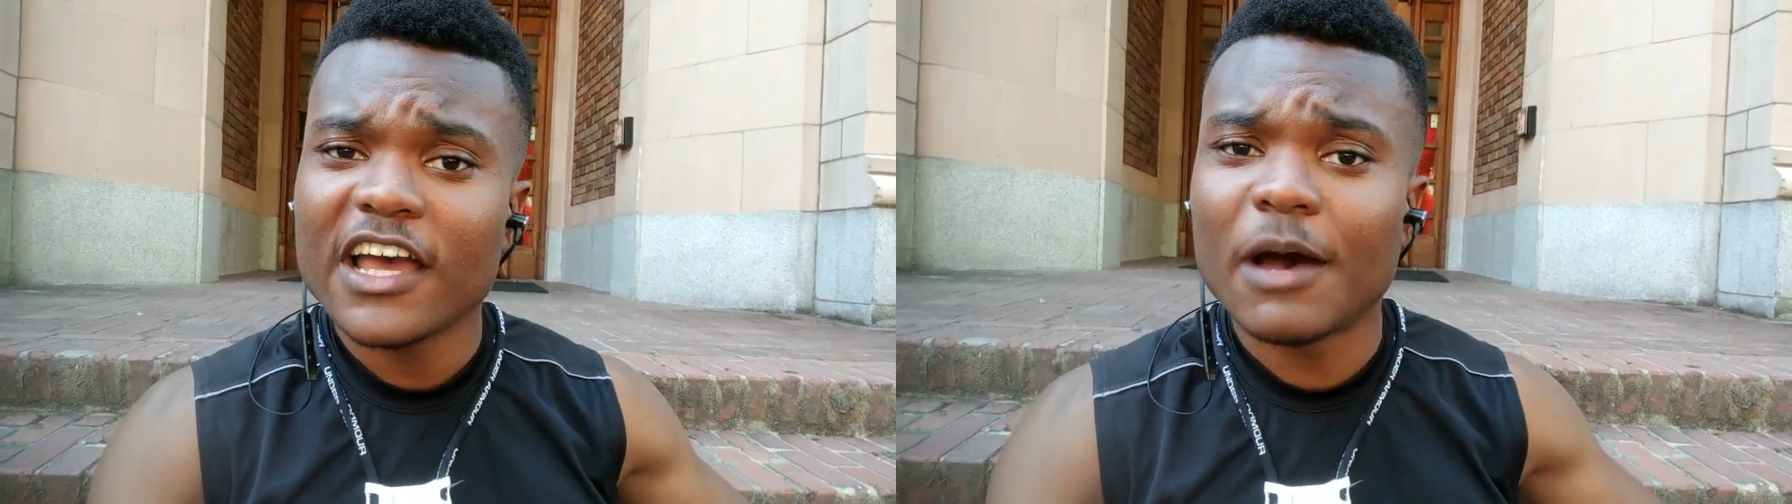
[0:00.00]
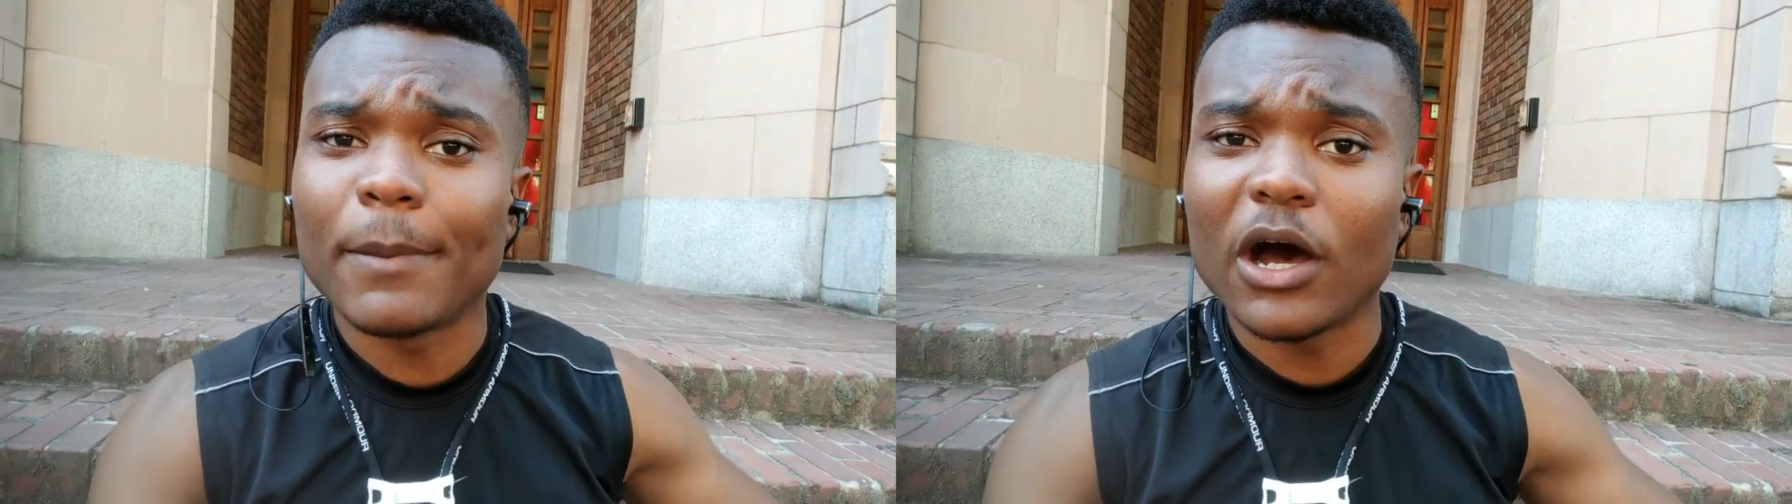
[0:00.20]

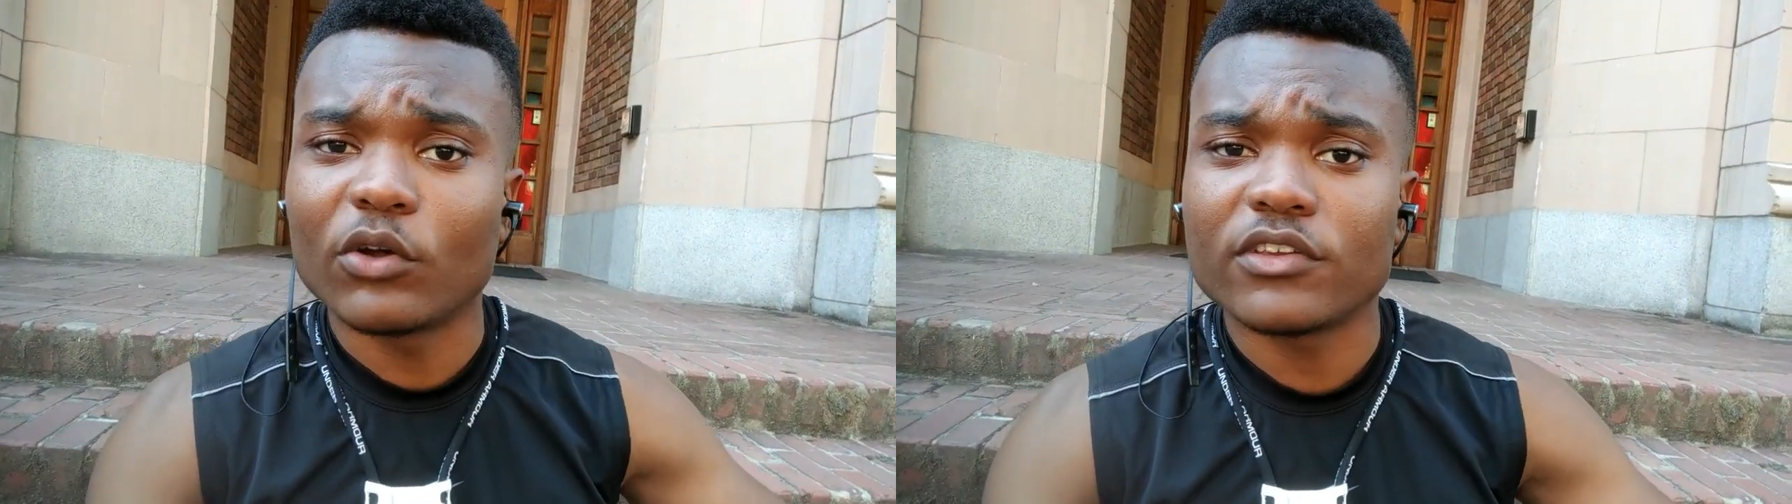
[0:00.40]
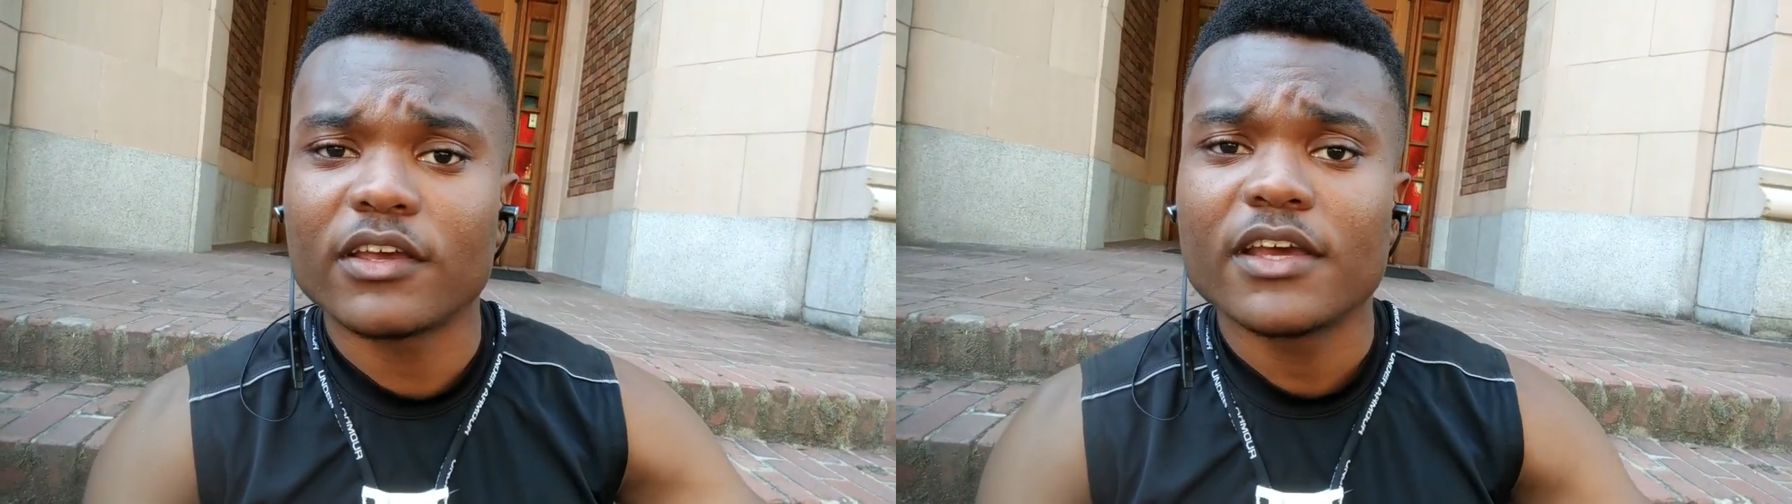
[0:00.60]

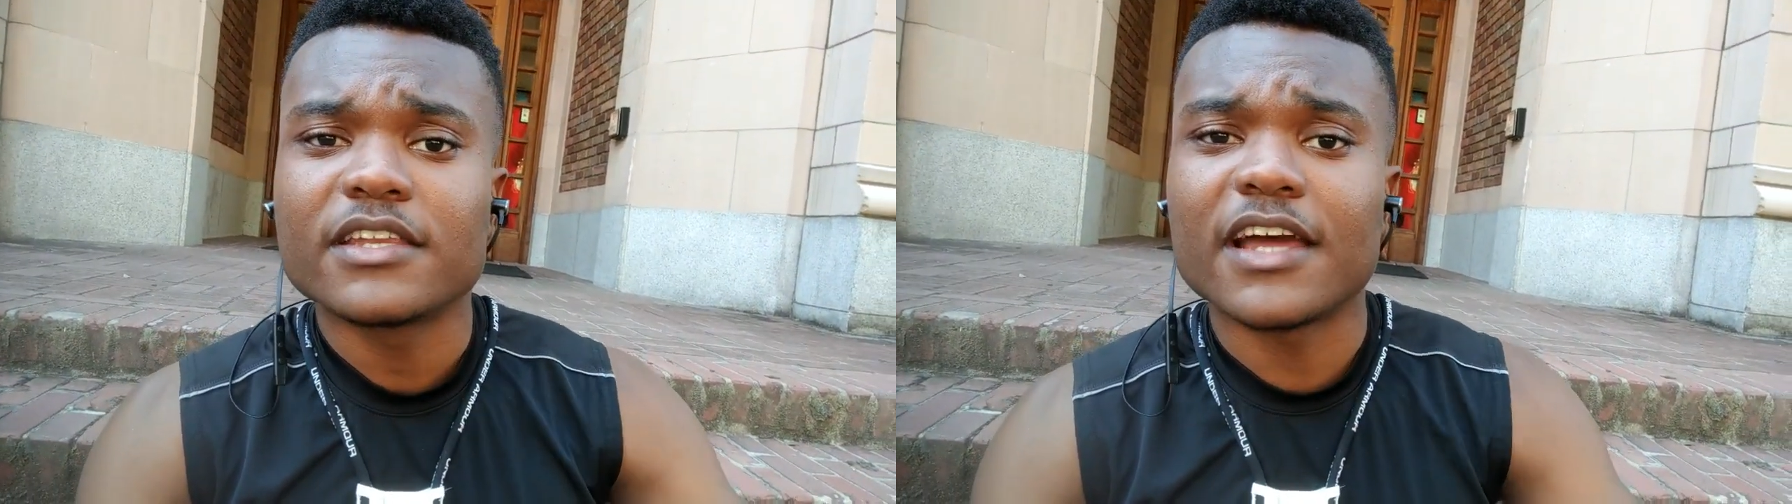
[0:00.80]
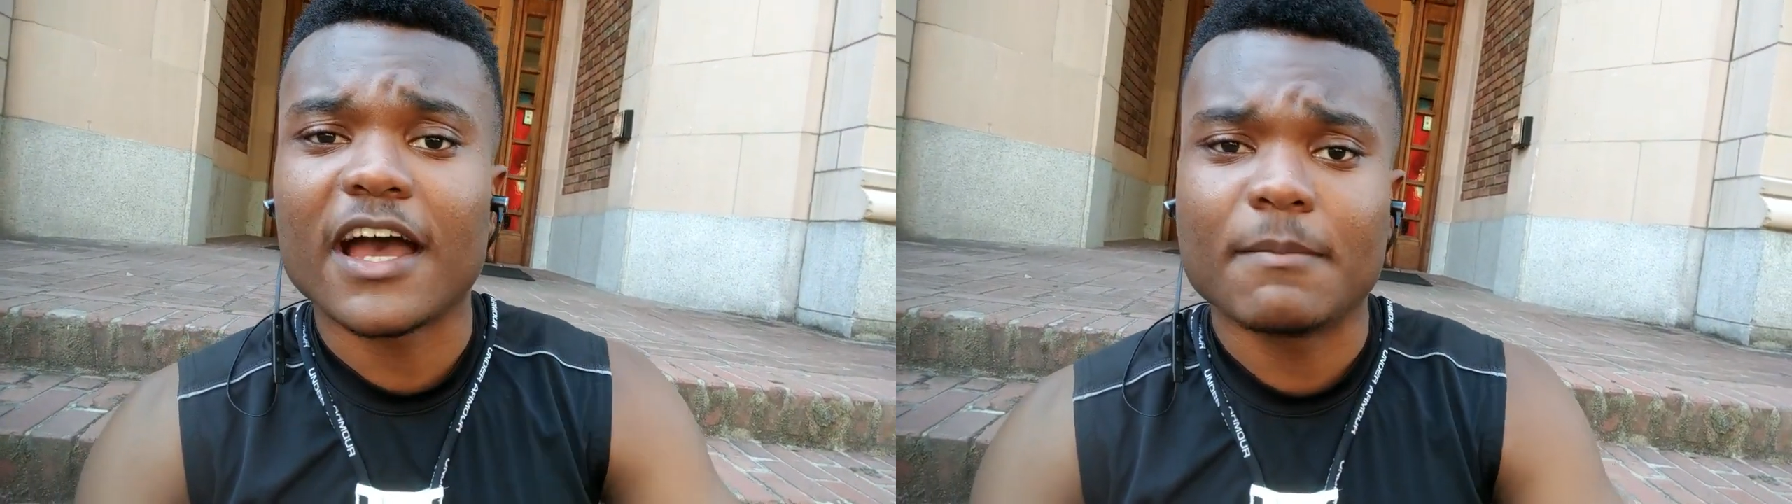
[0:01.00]
about
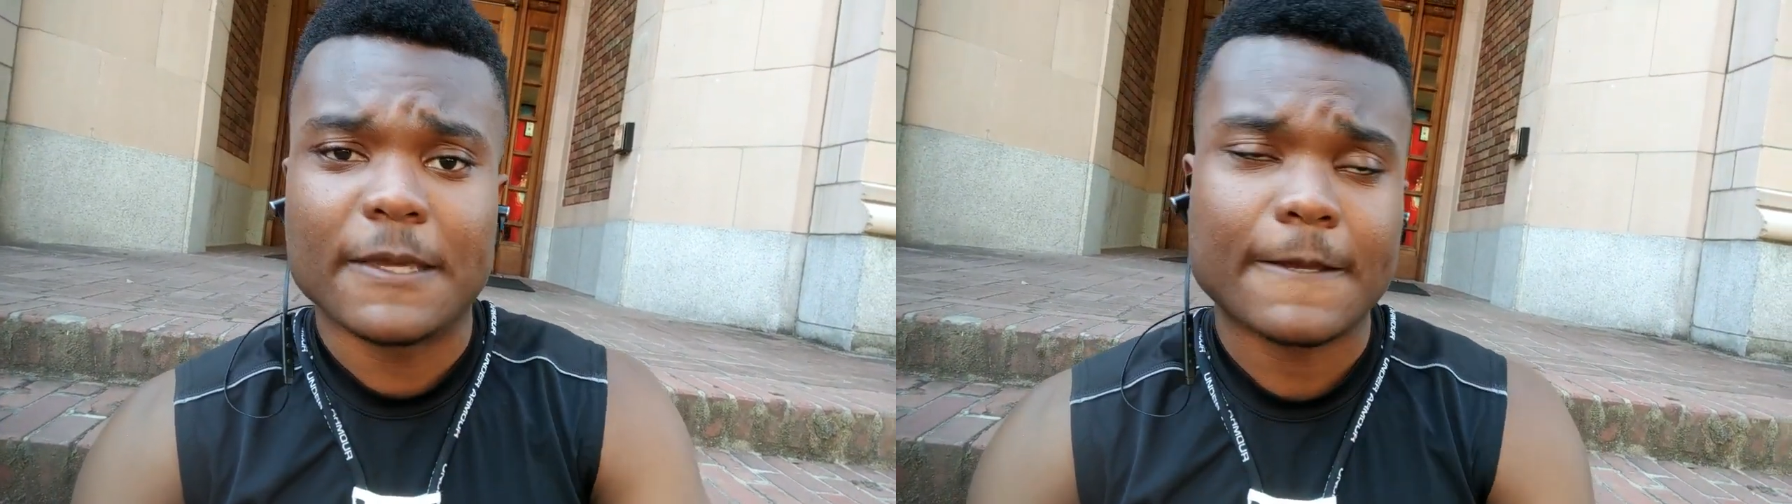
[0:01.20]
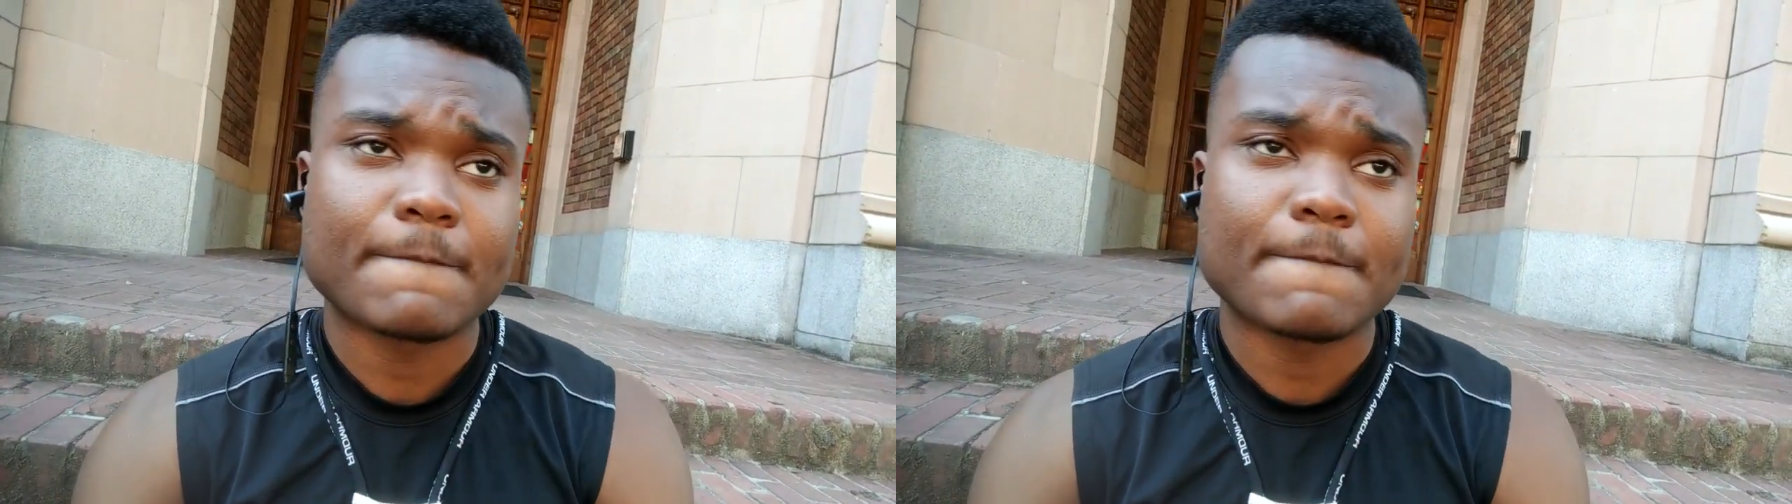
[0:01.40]
timing.